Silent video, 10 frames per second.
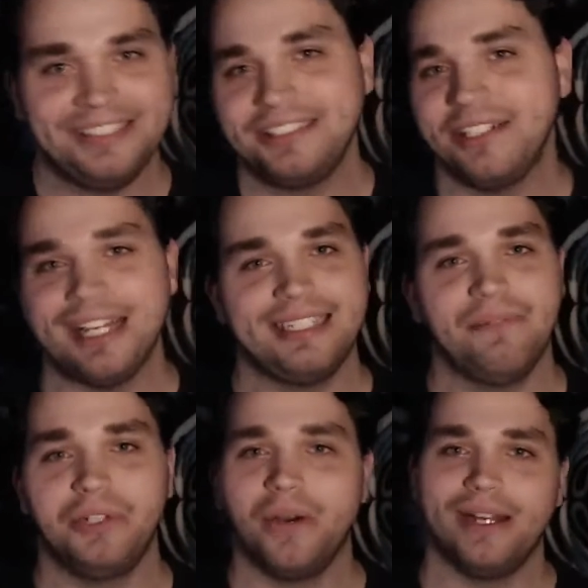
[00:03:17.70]
You guys
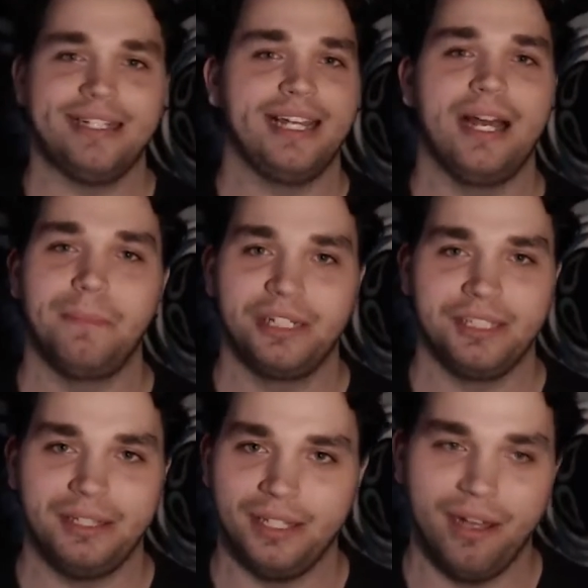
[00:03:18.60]
have no idea how much
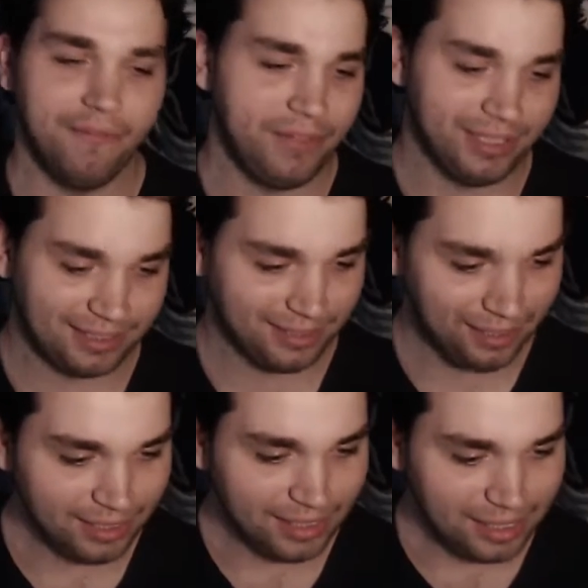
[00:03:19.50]
I love this.
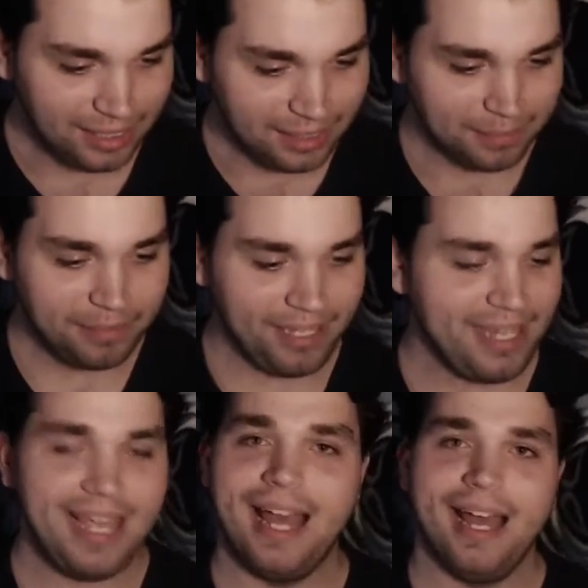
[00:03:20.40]
But
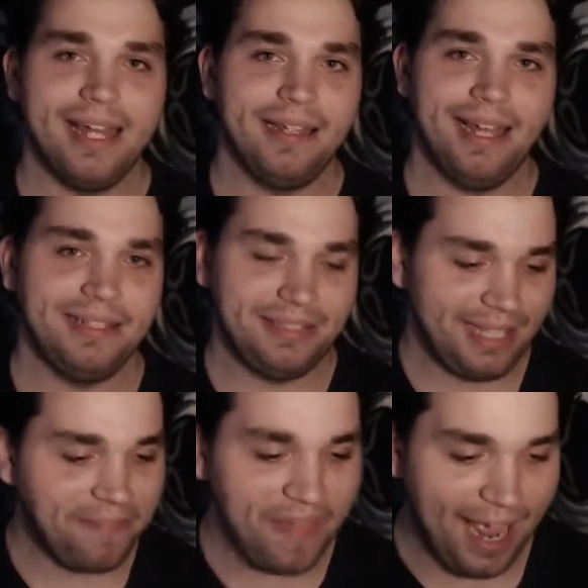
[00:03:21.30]
yeah, I
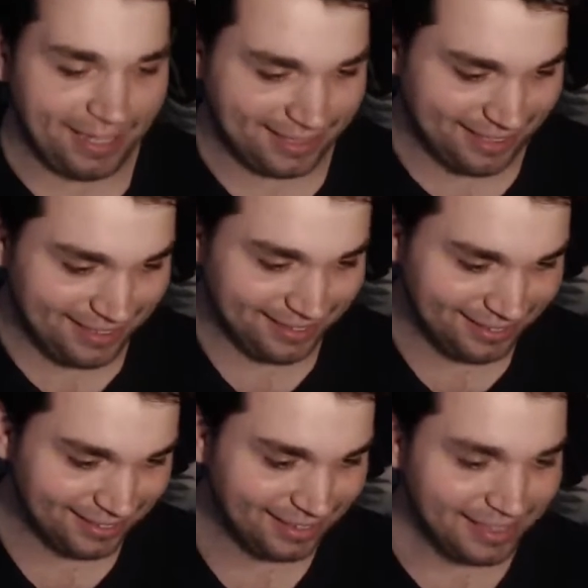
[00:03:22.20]
did that.
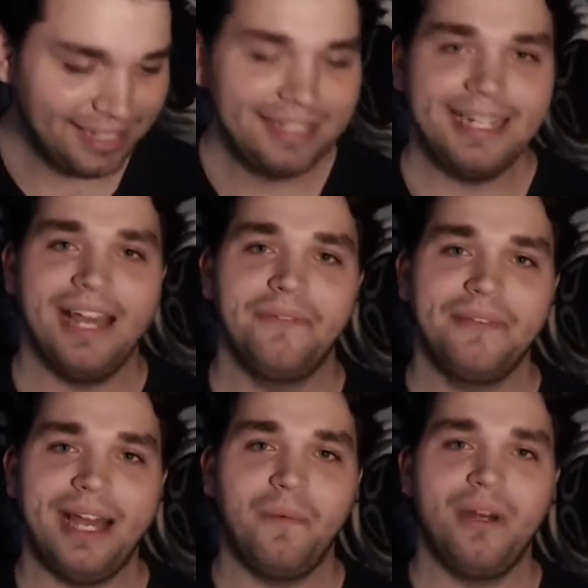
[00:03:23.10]
Now,
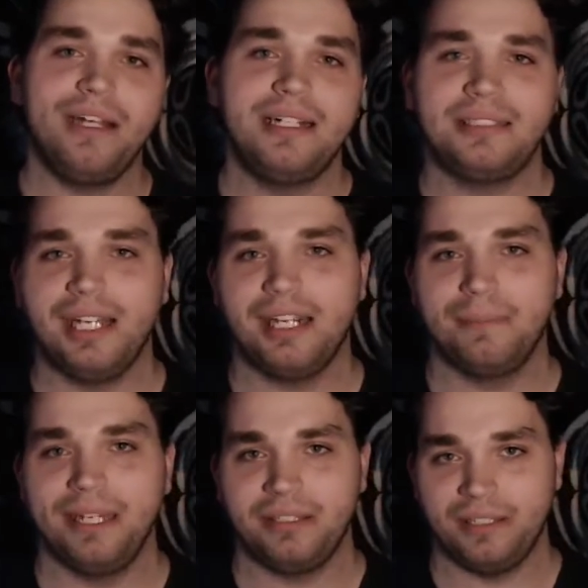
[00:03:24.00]
I wanted to talk
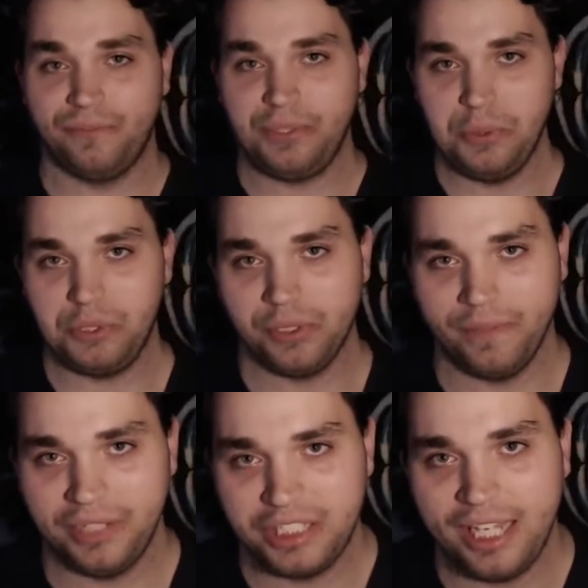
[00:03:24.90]
about the future
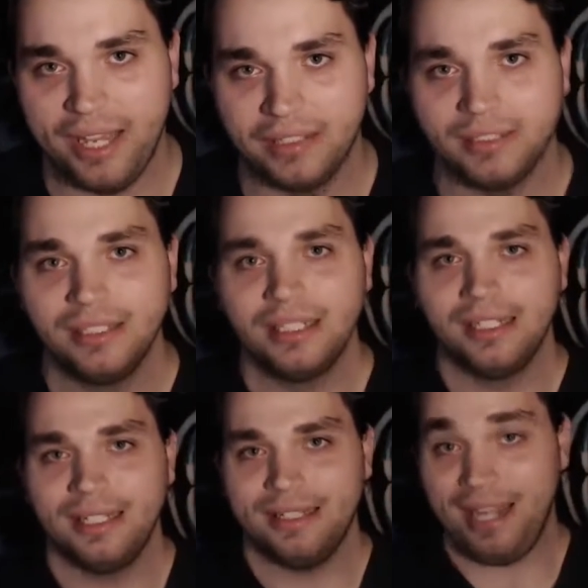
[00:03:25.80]
of the channel.
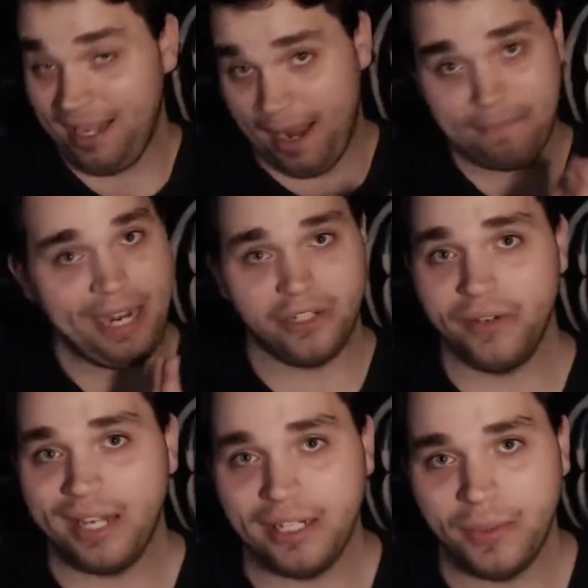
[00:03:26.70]
I'm not
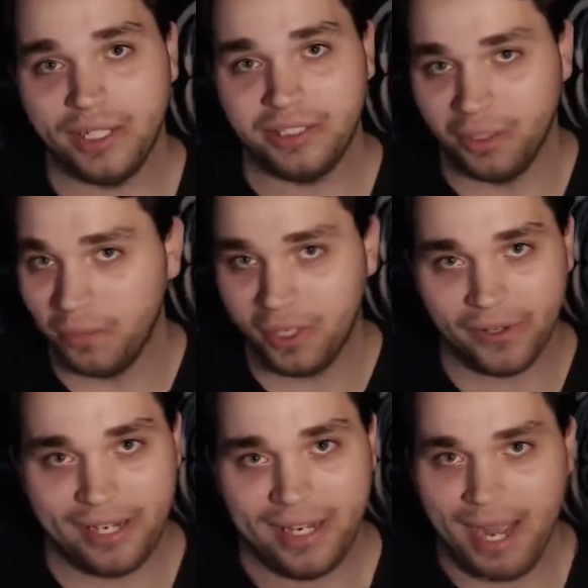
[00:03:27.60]
going anywhere, don't
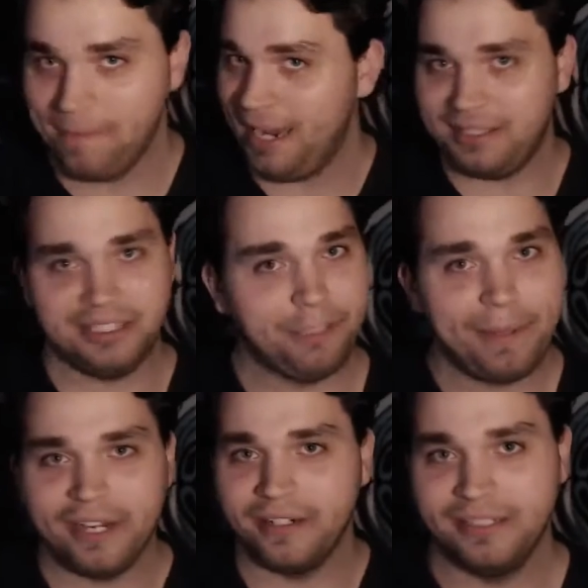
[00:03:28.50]
worry. I'm not
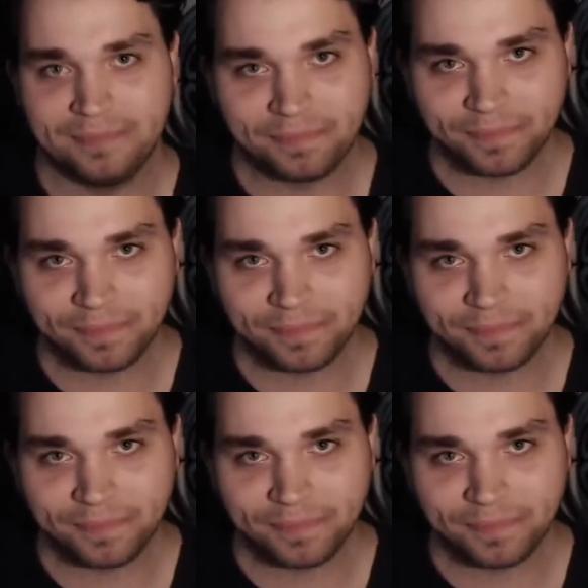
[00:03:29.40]
disappearing.